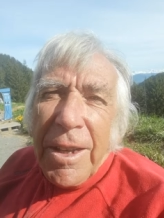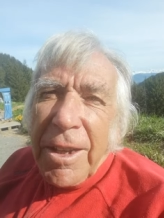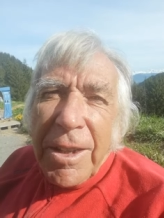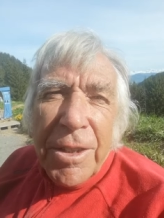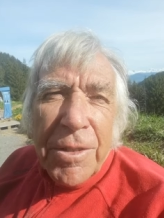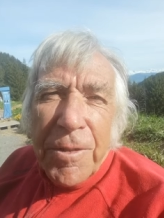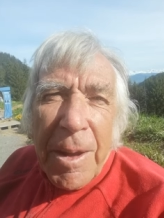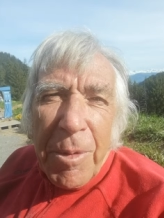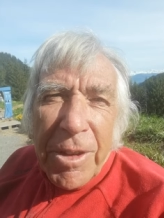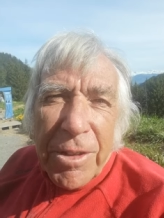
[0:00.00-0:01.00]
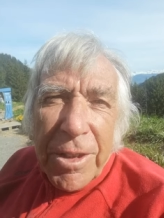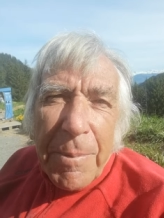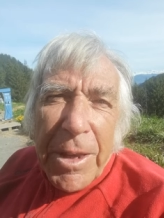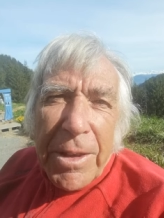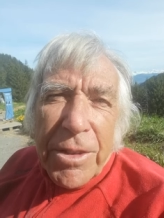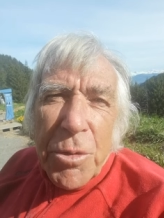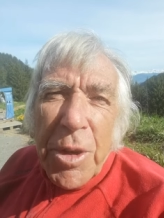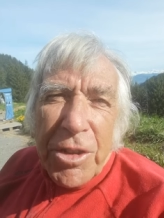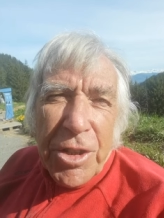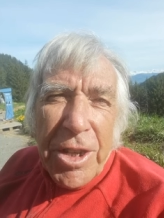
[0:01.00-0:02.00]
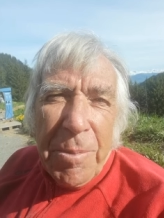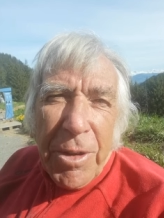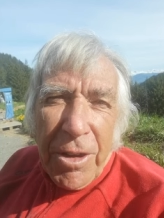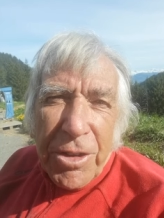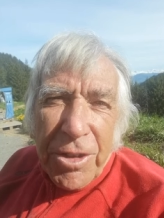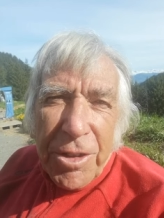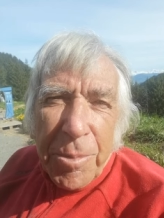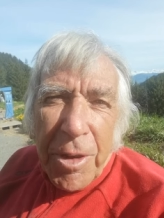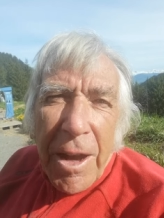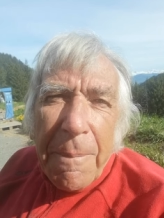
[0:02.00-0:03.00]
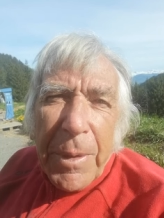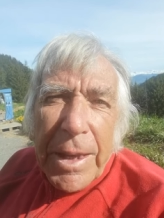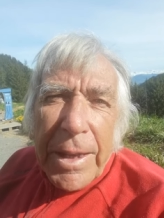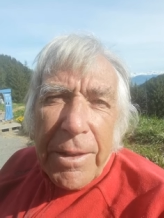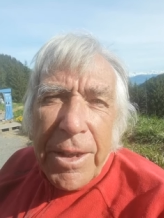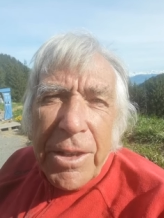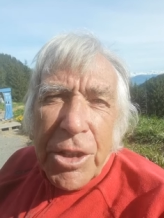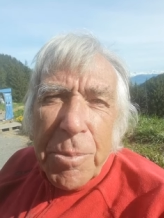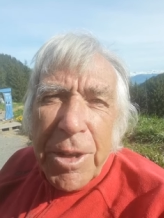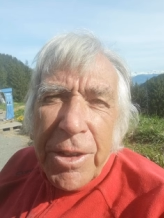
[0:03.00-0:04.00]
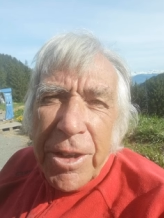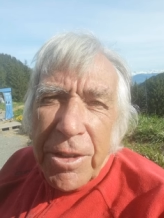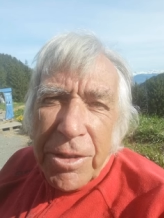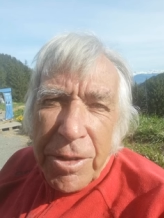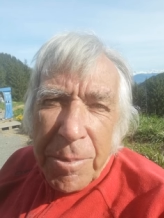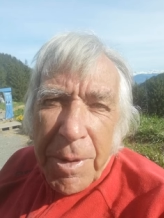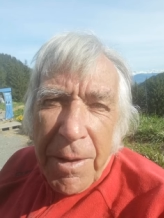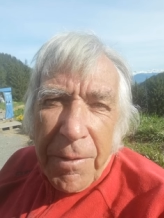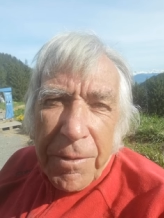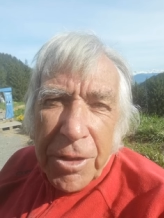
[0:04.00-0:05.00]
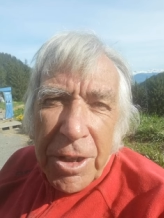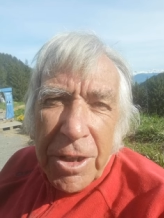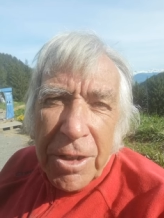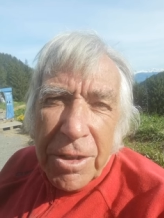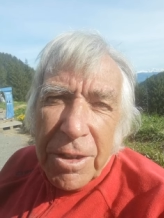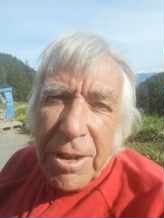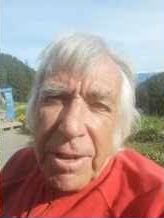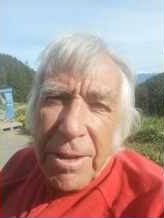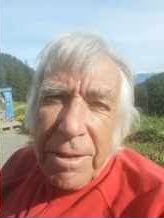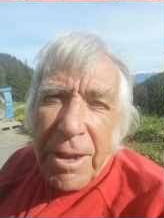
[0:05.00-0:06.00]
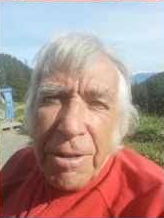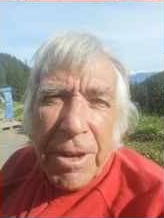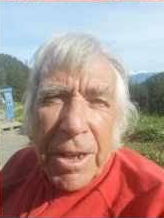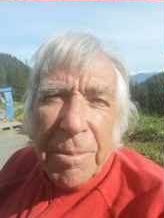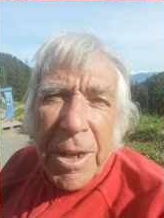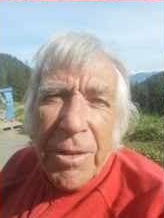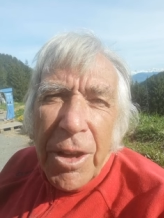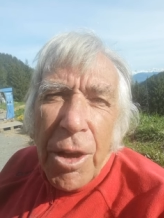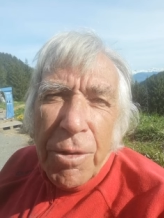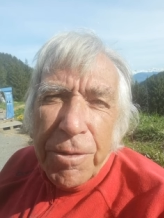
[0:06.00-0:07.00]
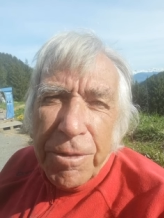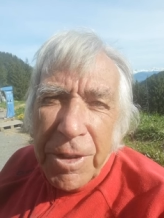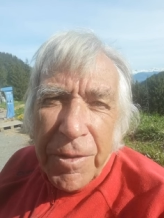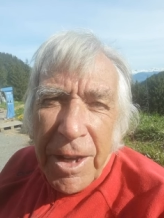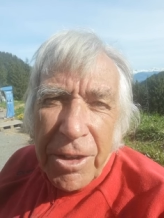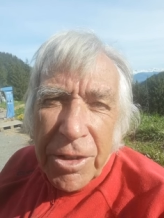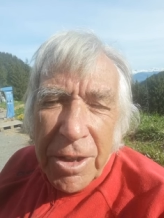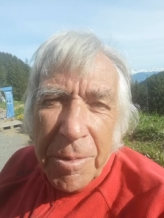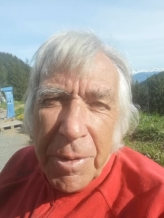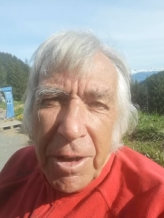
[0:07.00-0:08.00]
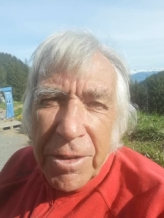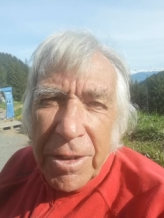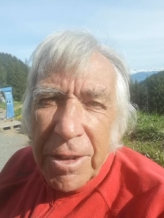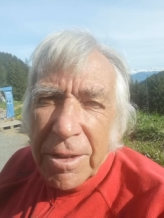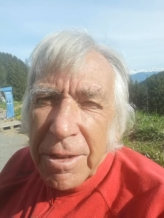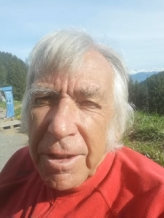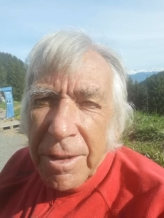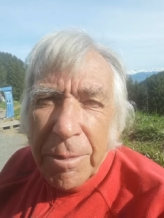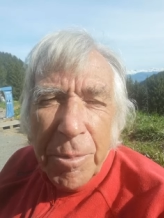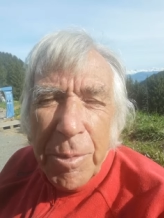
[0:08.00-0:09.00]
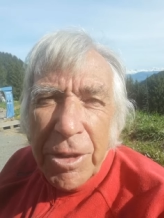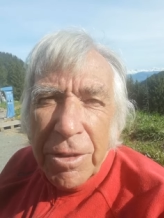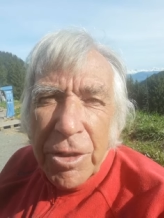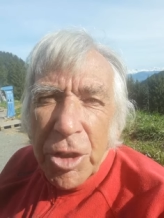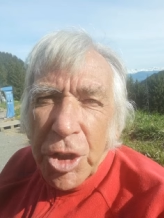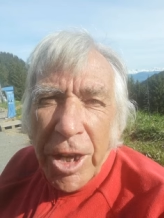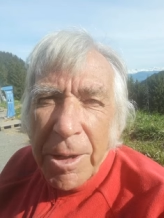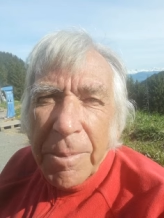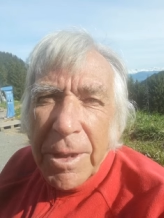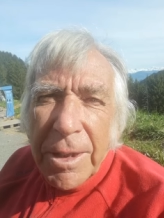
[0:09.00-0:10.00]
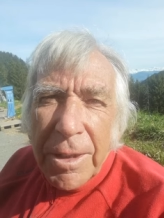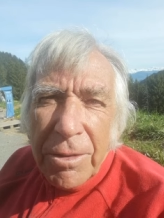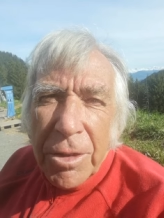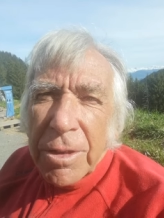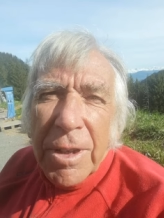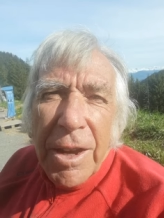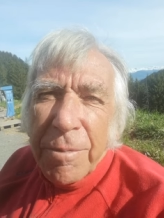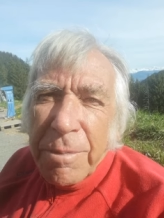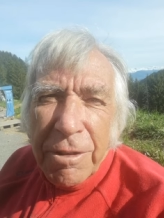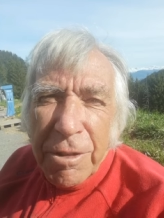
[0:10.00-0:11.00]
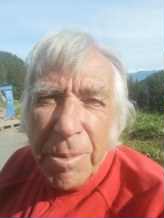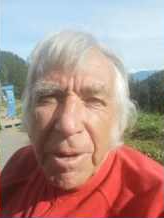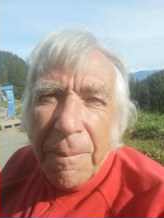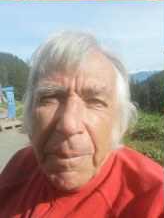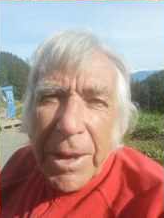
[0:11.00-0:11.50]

Uh, it's fabulous. So which ski pass should you buy? The intermediates and above skiers, I recommend the whole Three Valley Ski Pass. It's, it would be such a shame just to have Meribel.